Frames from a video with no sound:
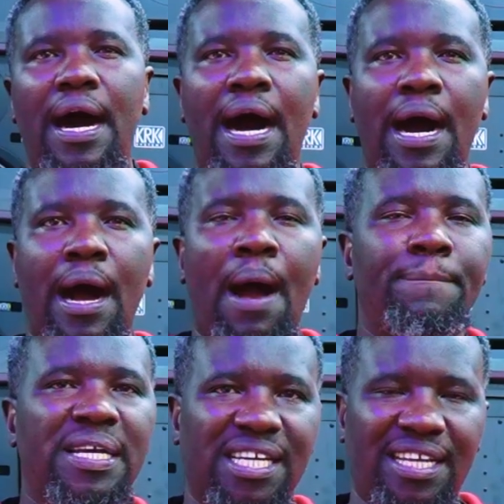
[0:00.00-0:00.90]
uh, a
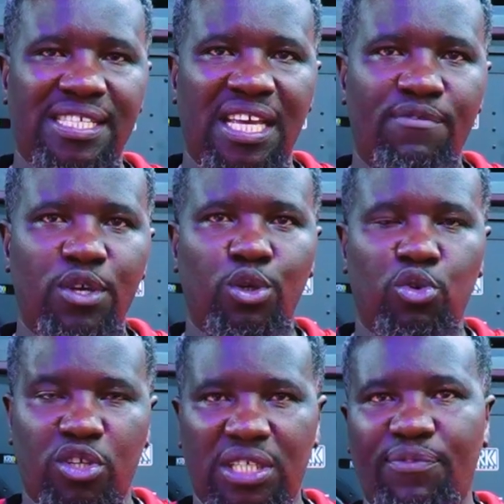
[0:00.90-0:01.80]
mixer that's giving you
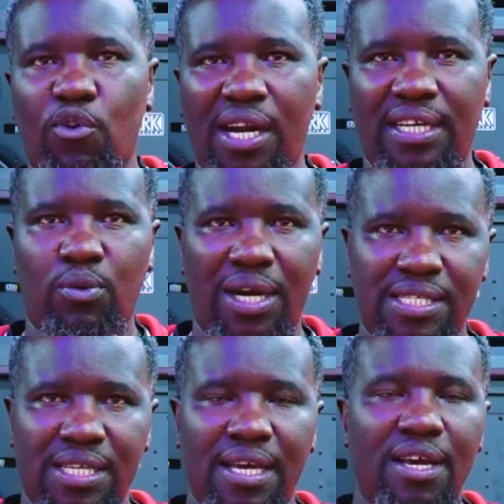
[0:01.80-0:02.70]
2400
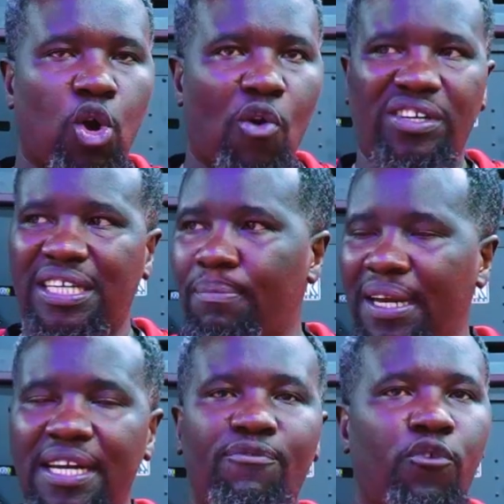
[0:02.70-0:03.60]
watts,
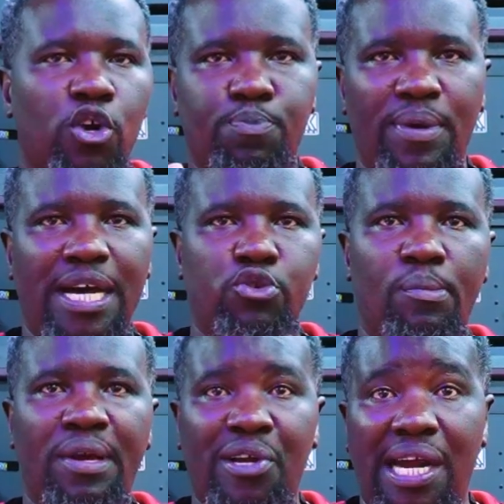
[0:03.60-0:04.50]
comfortably four speakers
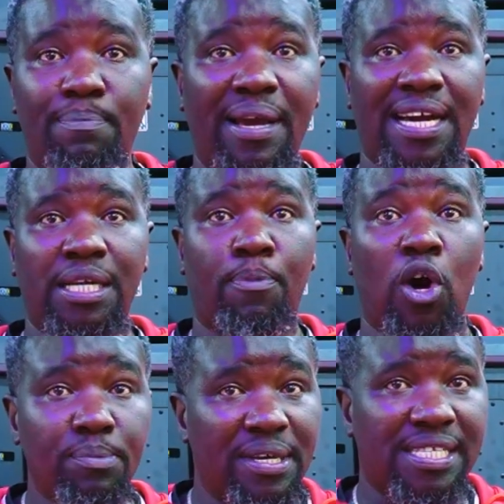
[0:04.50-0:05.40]
will be run by that
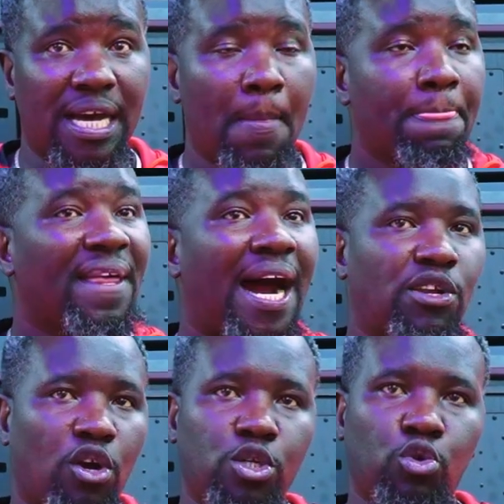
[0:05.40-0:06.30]
pod mixer and
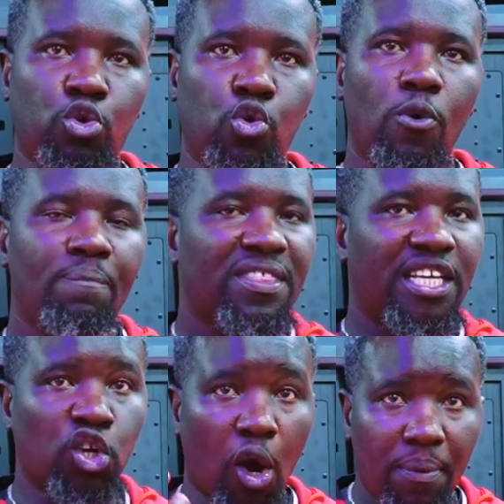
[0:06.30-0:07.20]
you're going to do
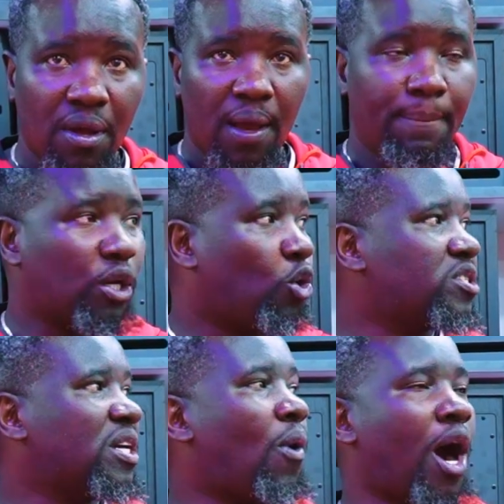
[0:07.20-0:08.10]
the job
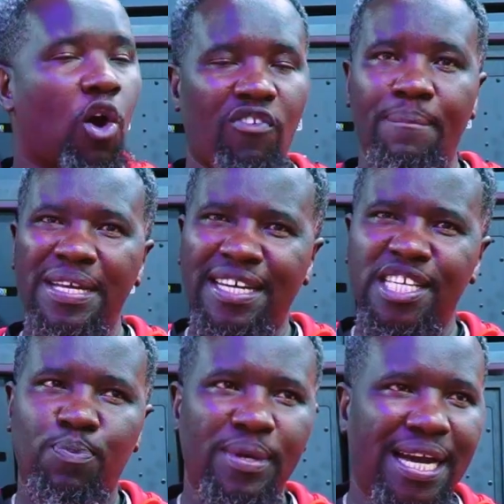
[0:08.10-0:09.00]
because the work of a mid
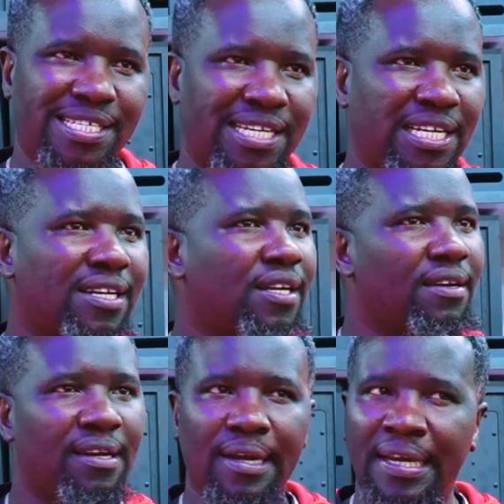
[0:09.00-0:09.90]
range speakers and
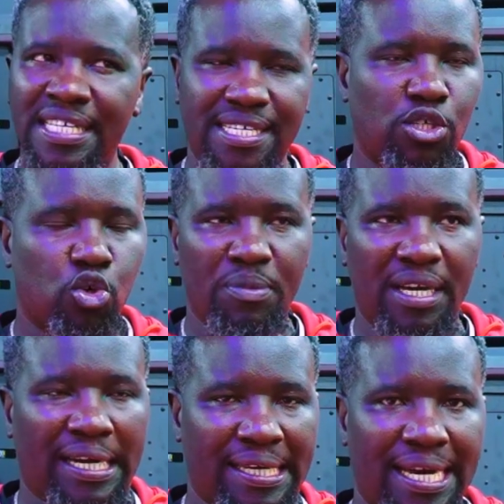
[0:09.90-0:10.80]
listen to me
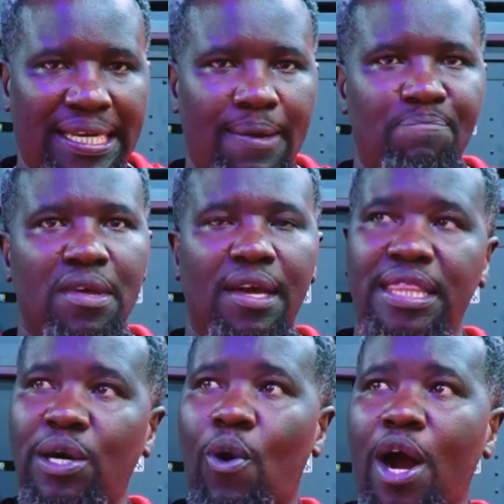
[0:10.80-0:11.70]
clearly
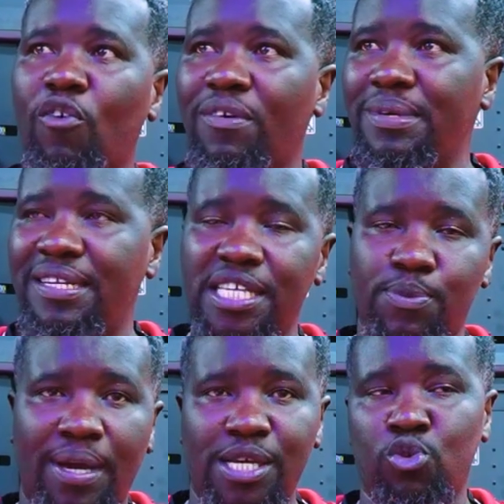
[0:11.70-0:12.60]
the work of a mid range
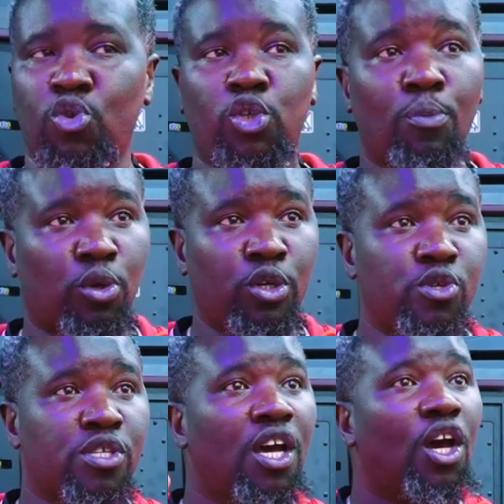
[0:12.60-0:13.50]
speaker is not to
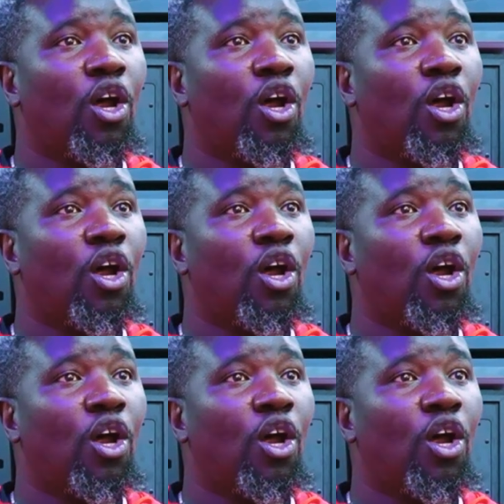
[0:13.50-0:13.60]
produce